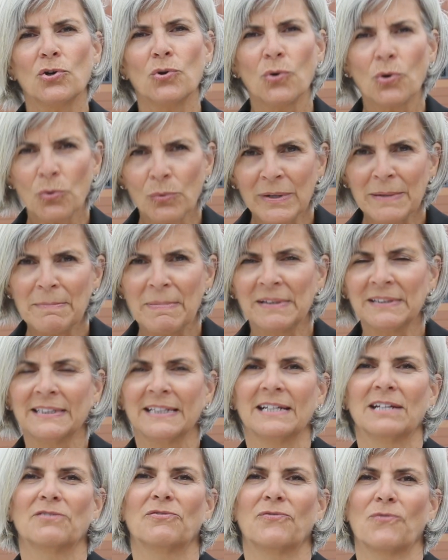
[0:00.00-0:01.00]
who are we
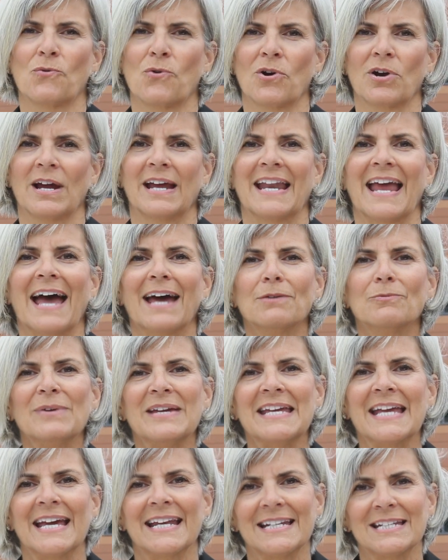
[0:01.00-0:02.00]
building it for and how do we
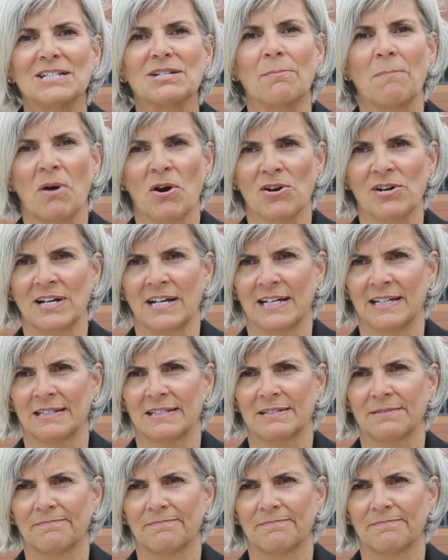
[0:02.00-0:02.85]
get it to market?